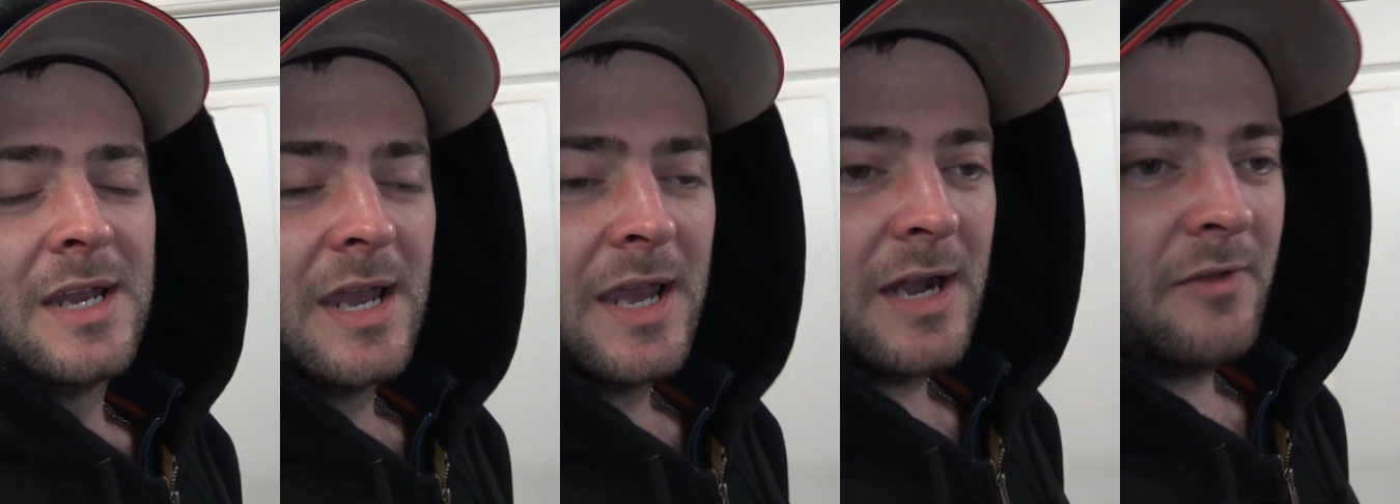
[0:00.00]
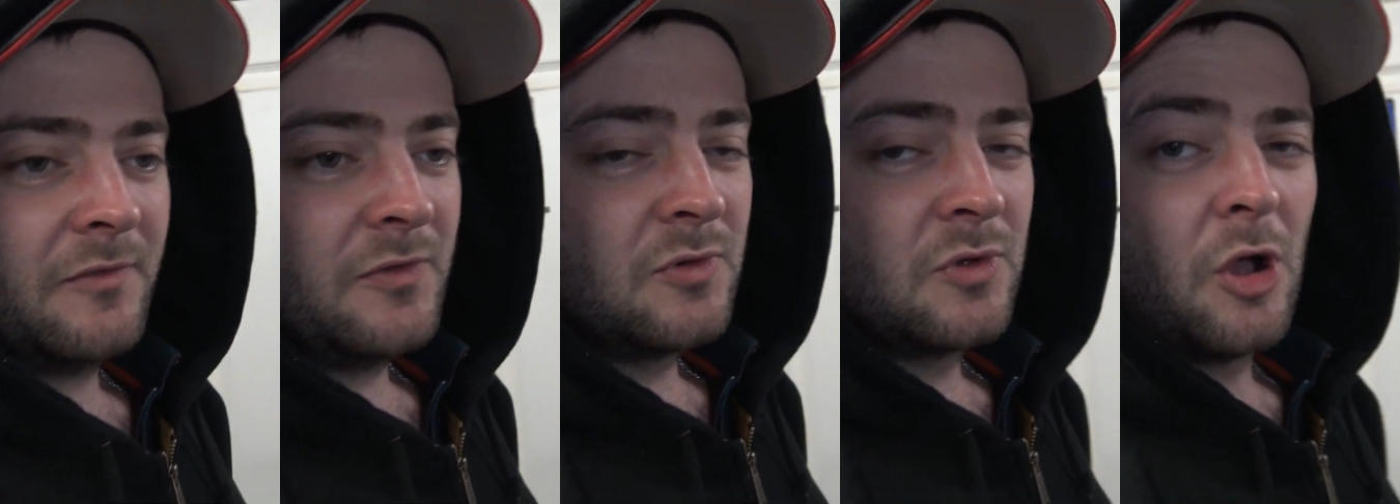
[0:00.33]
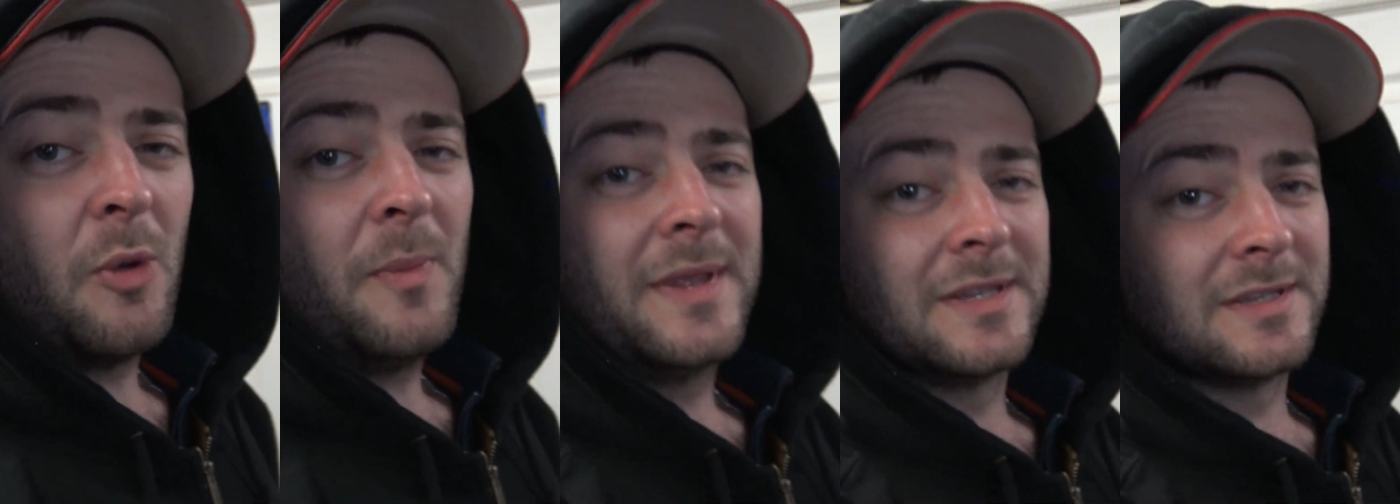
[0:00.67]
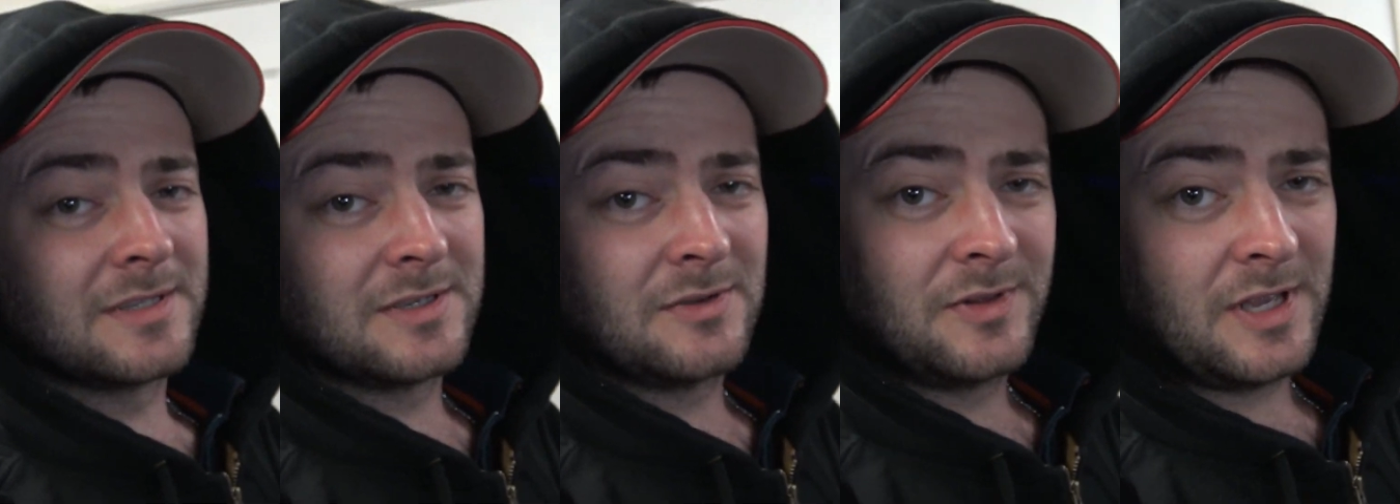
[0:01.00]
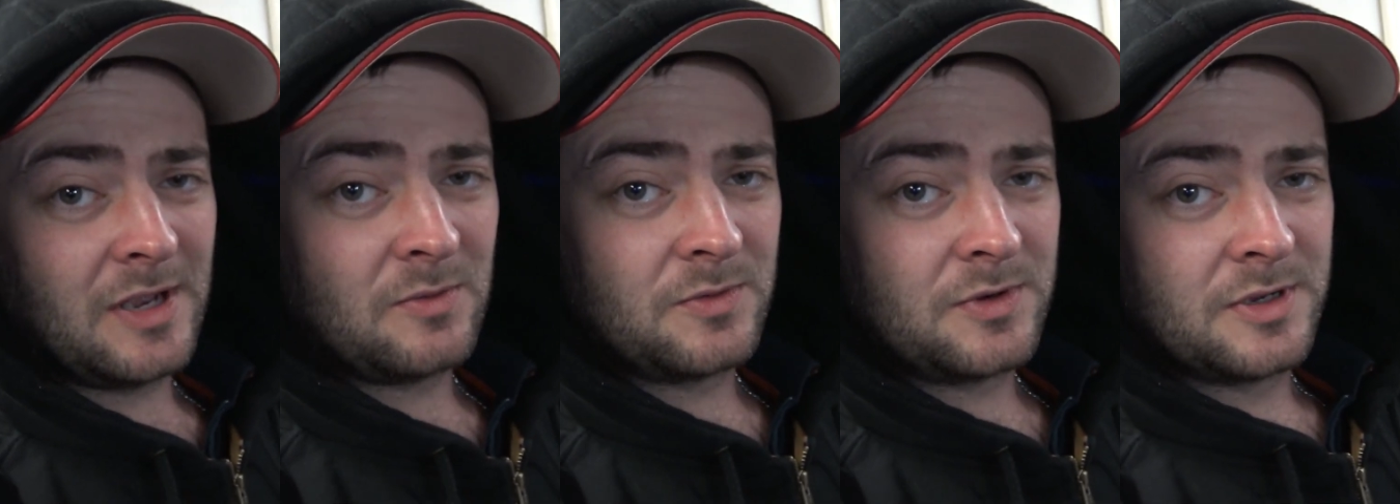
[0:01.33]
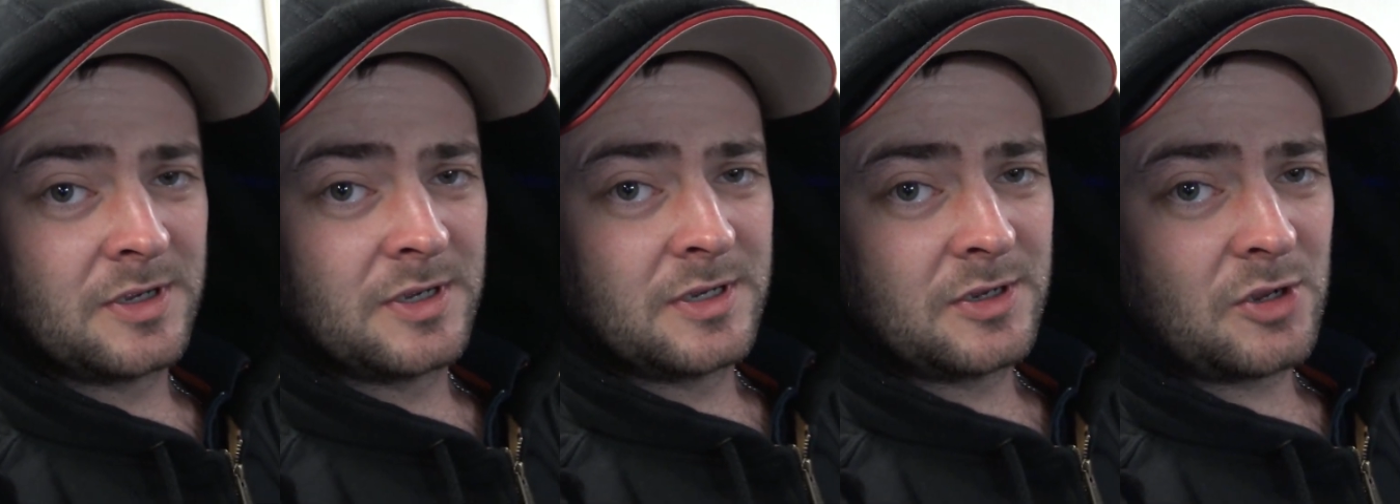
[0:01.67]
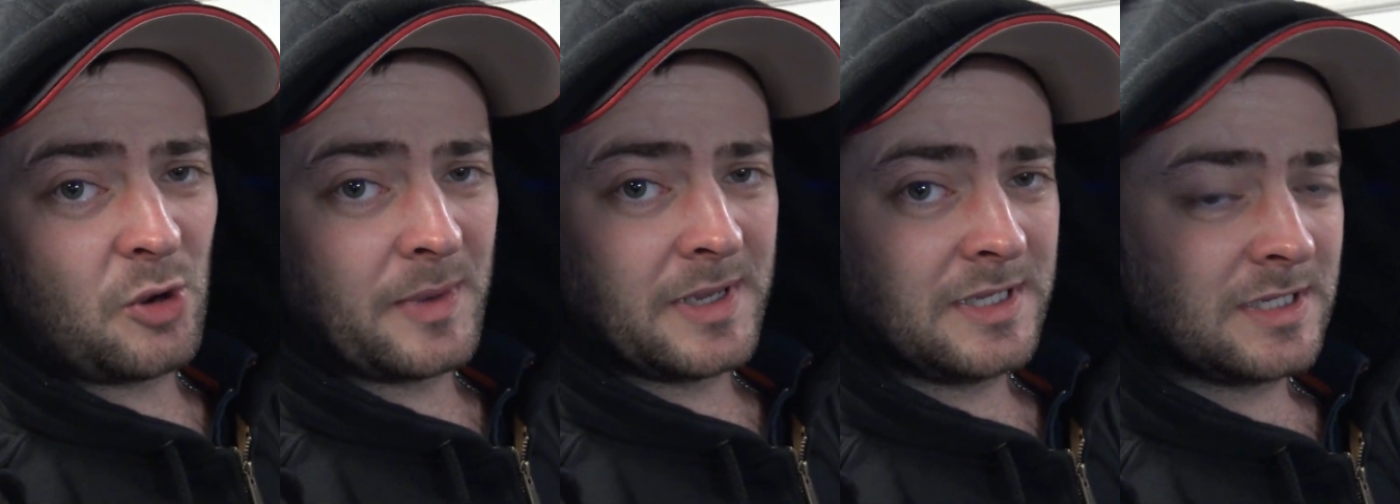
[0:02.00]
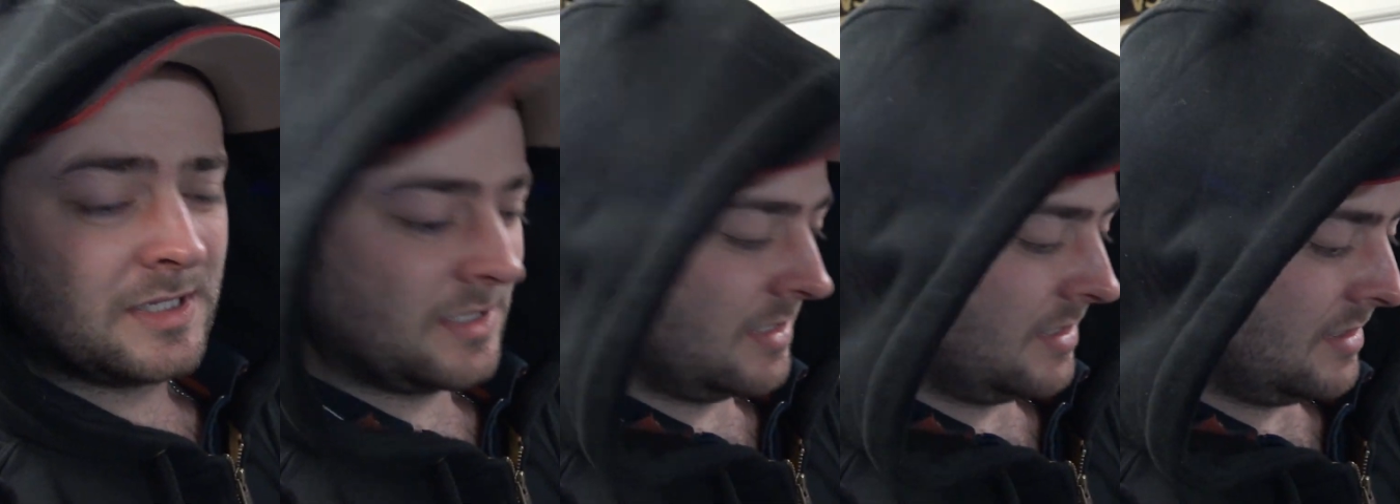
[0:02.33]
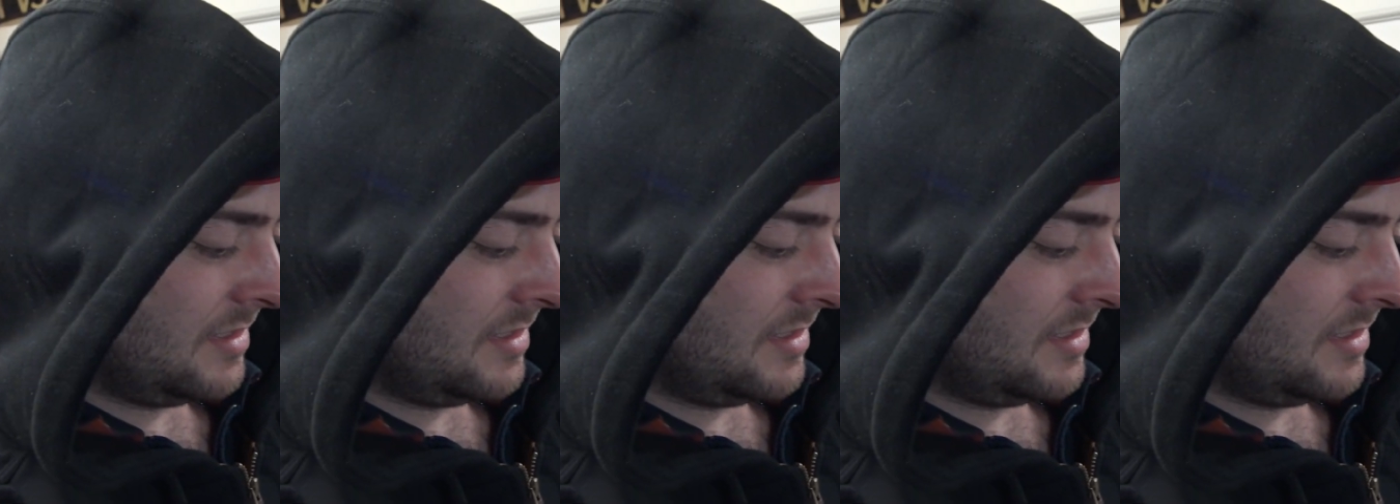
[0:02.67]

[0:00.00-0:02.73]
and a few comments on the old comments,